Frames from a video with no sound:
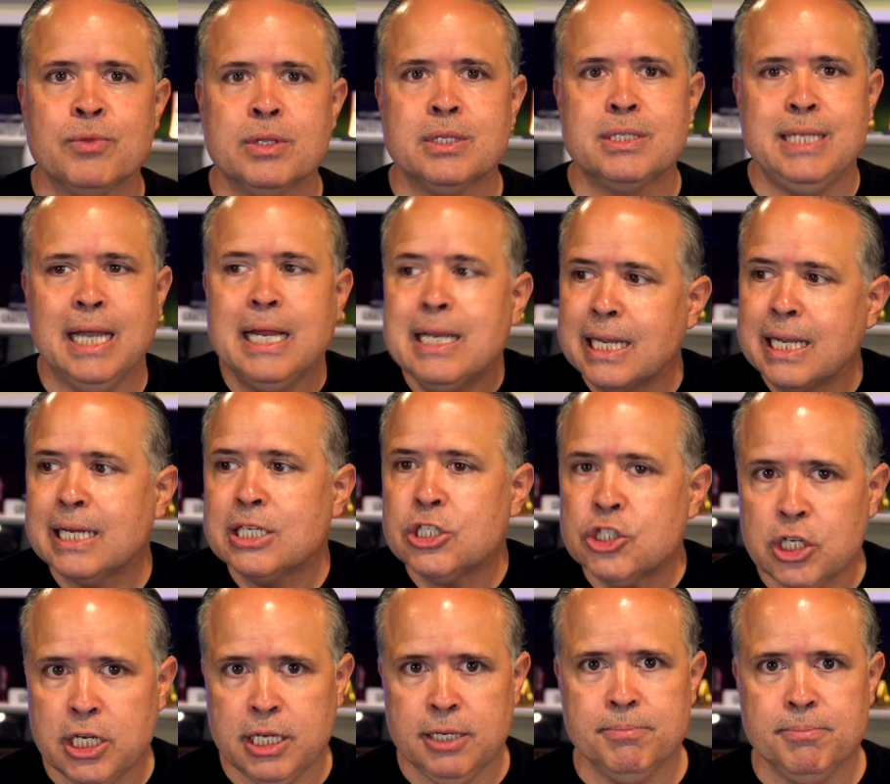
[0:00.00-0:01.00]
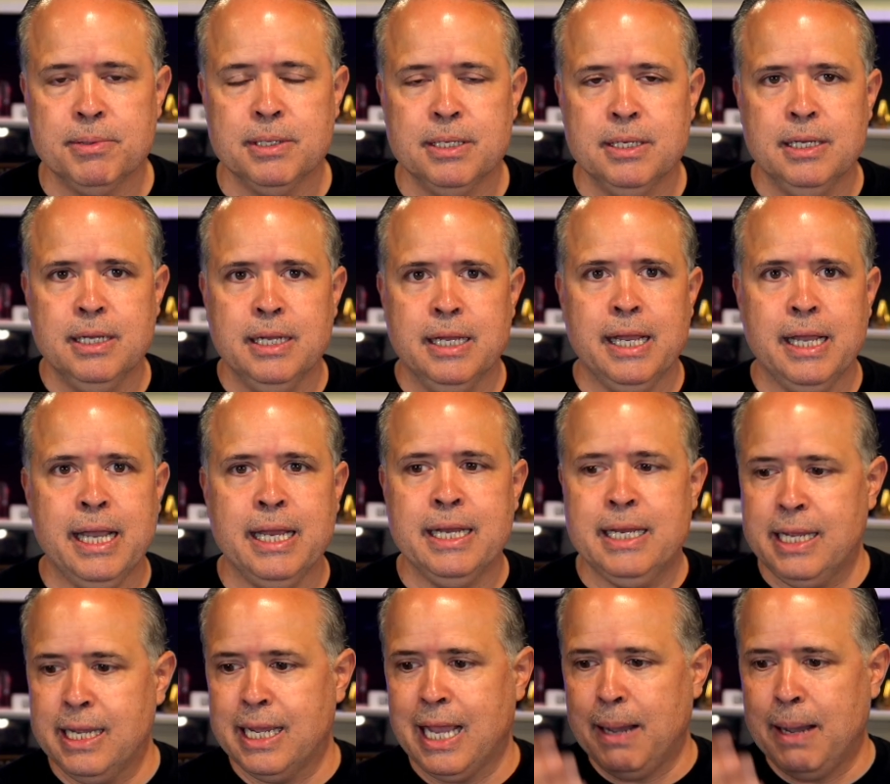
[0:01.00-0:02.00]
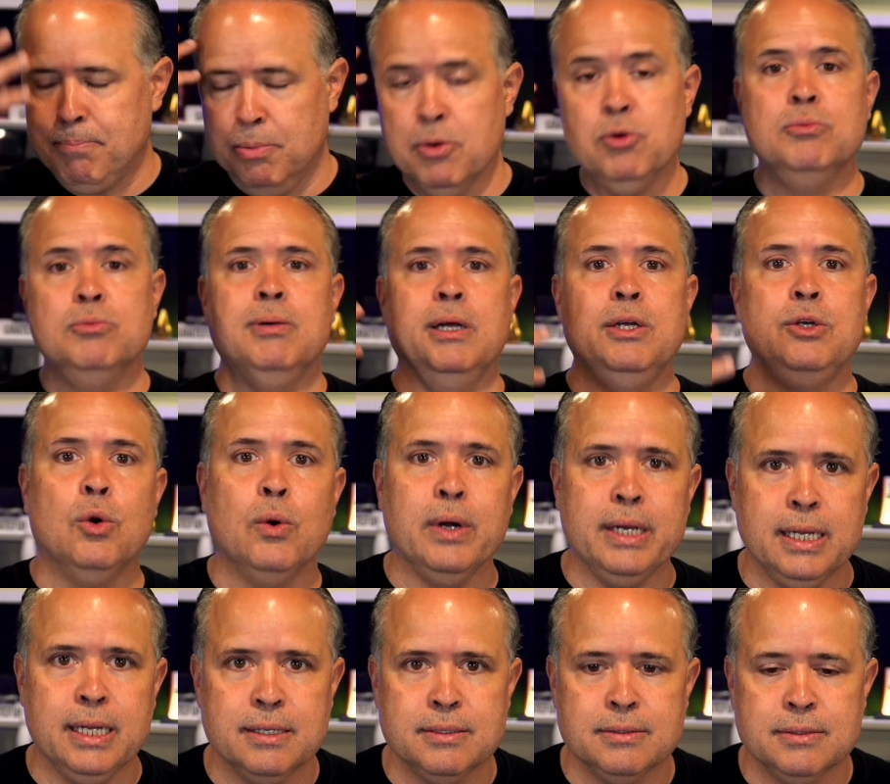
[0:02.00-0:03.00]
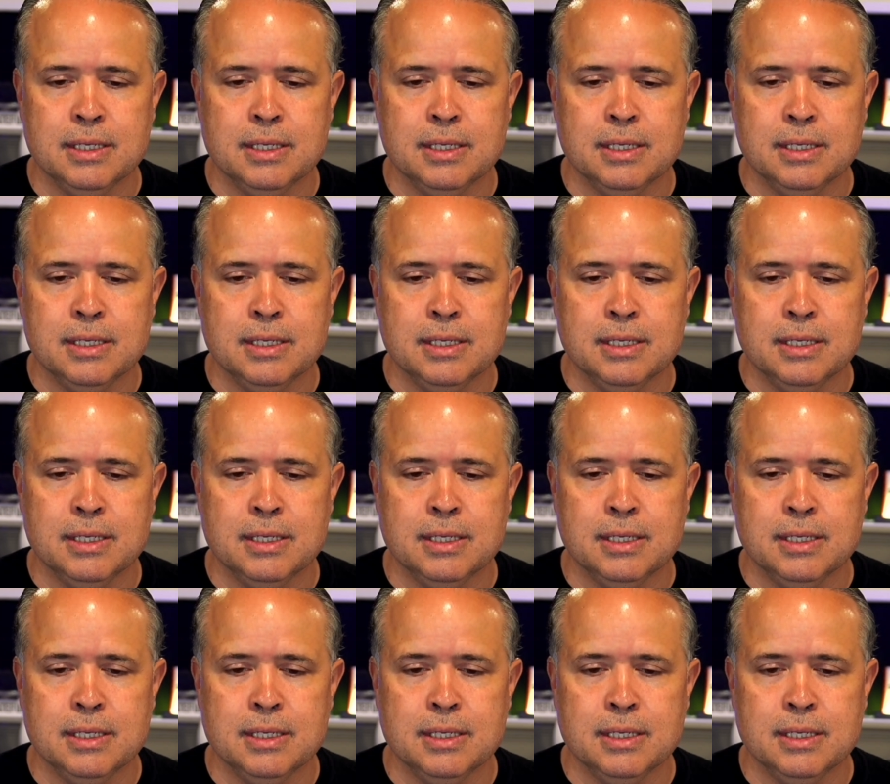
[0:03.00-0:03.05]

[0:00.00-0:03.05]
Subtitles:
tending sheep, and he got, boom, anointed.